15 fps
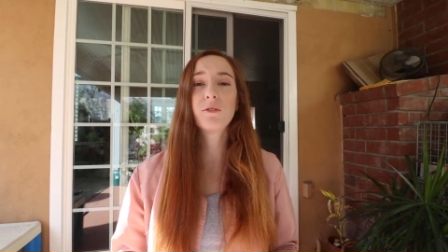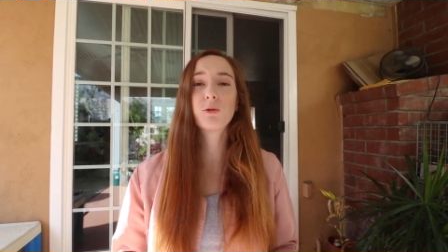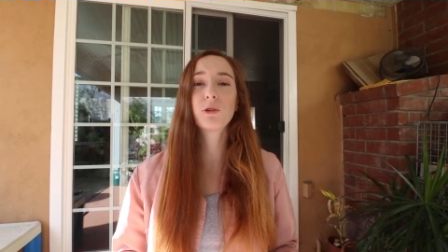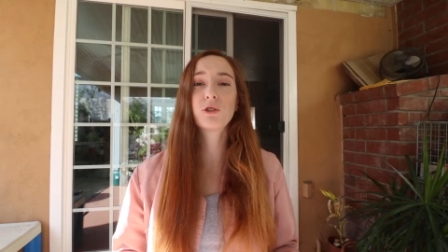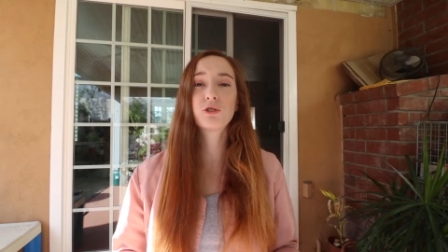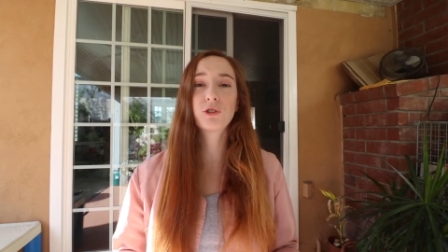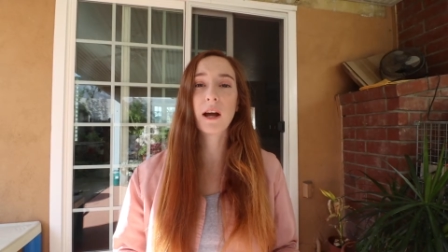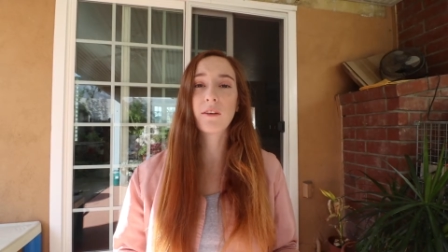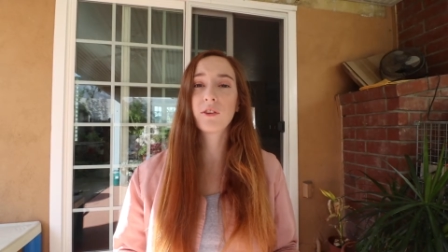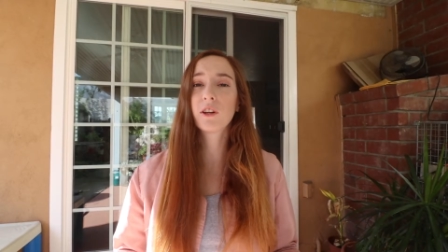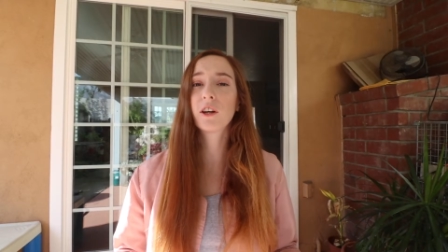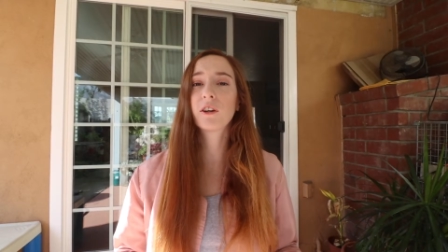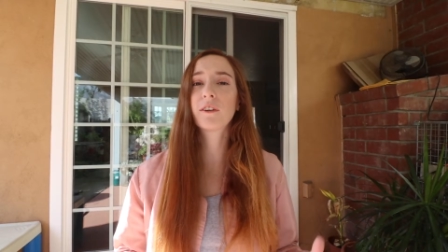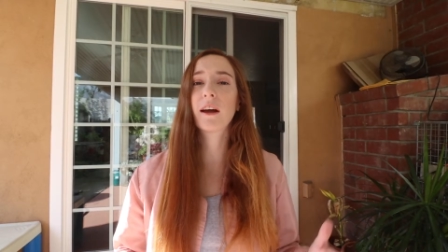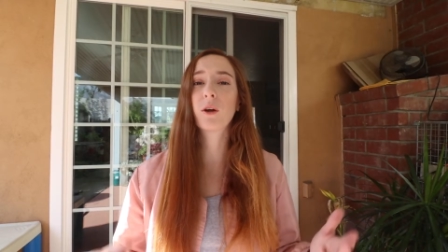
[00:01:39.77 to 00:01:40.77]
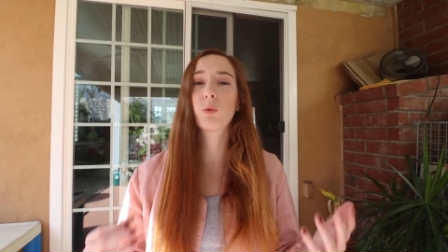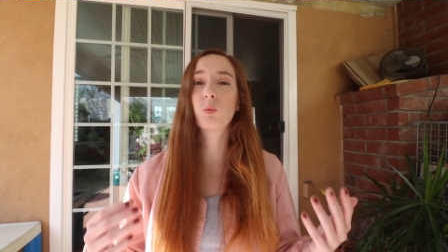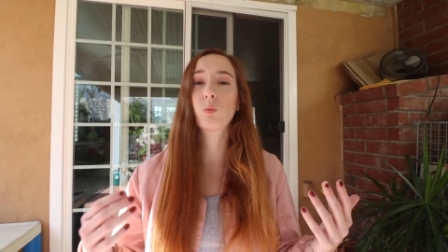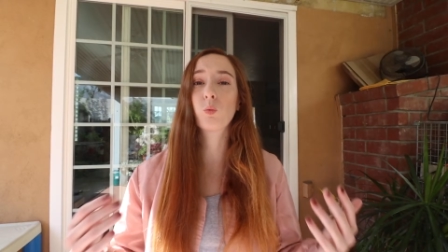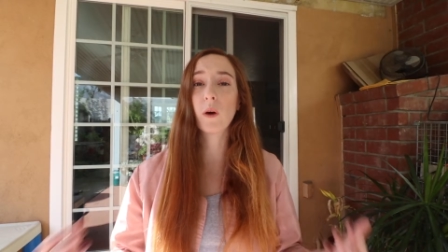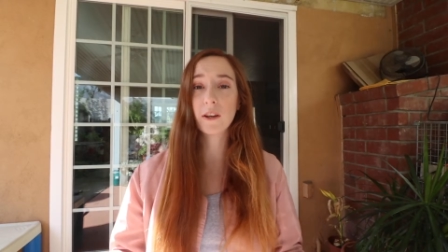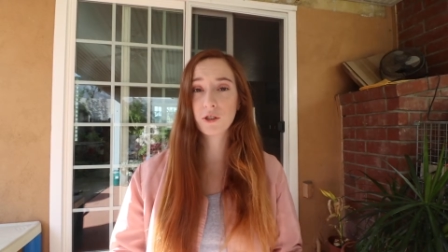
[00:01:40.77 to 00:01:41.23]
If you're traveling
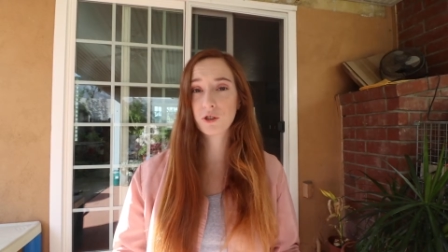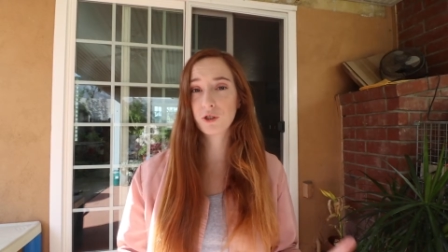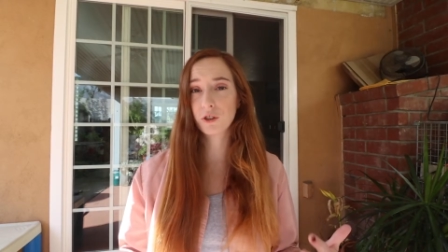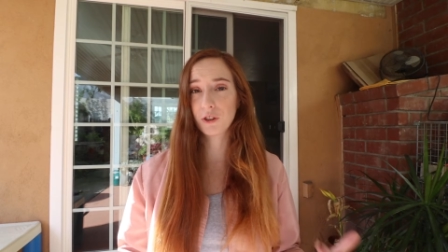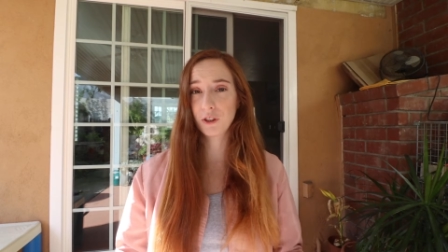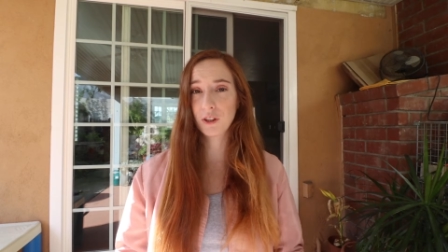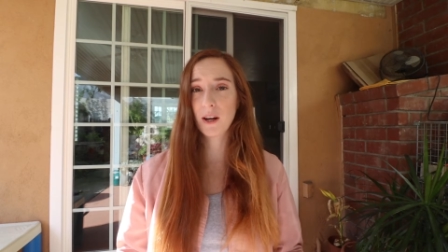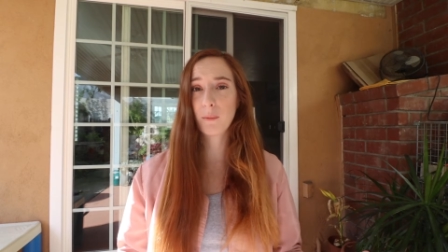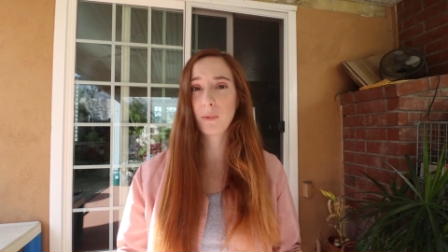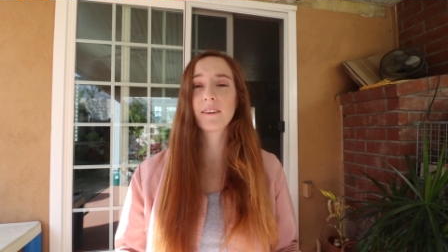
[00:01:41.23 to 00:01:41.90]
around Western Europe,